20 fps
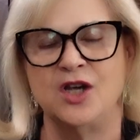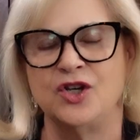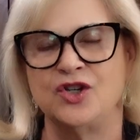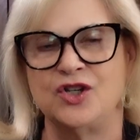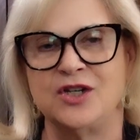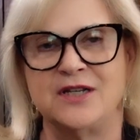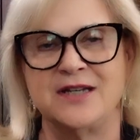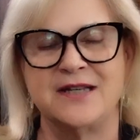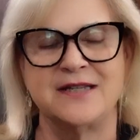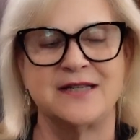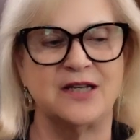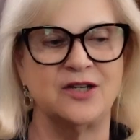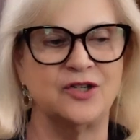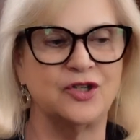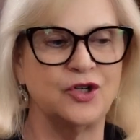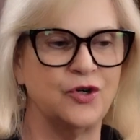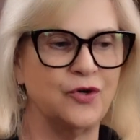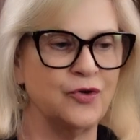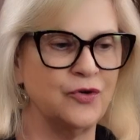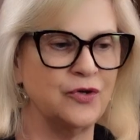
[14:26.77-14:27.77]
She doesn't
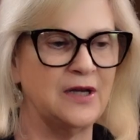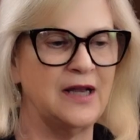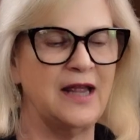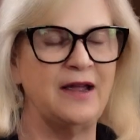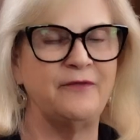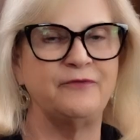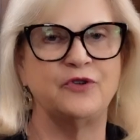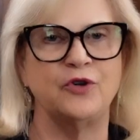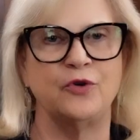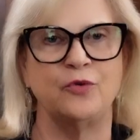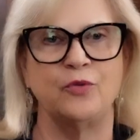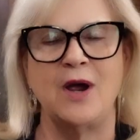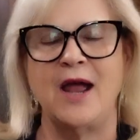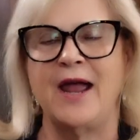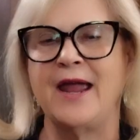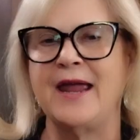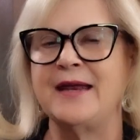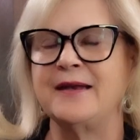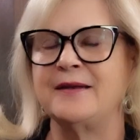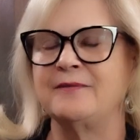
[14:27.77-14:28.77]
turn left or
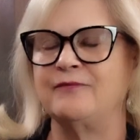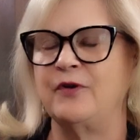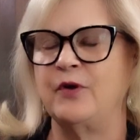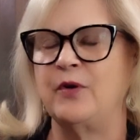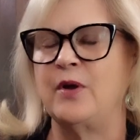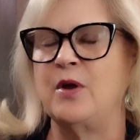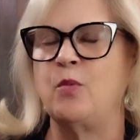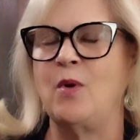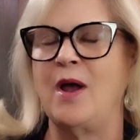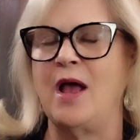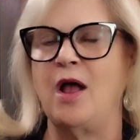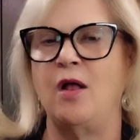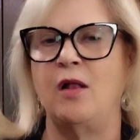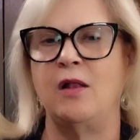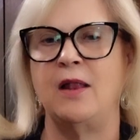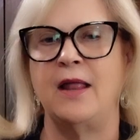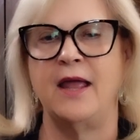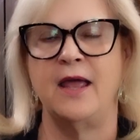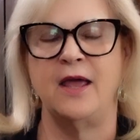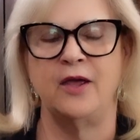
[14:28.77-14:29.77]
right very
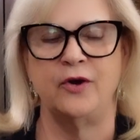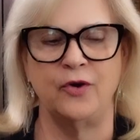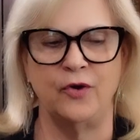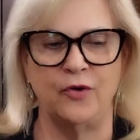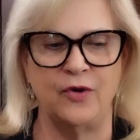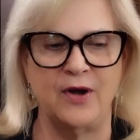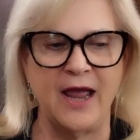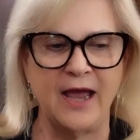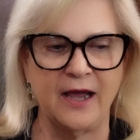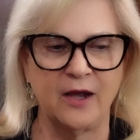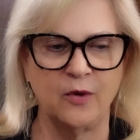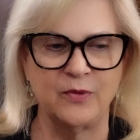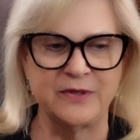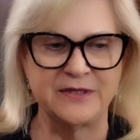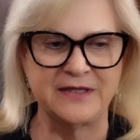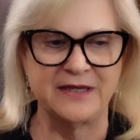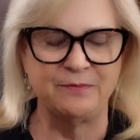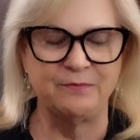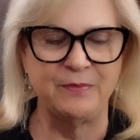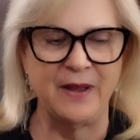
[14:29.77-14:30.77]
well, and her neck
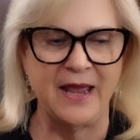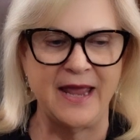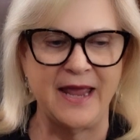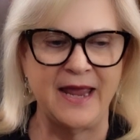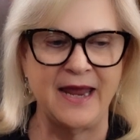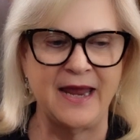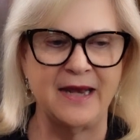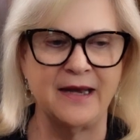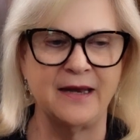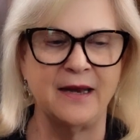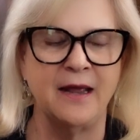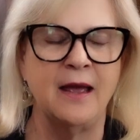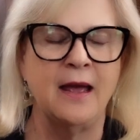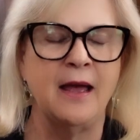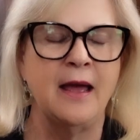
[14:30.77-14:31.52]
was in pain.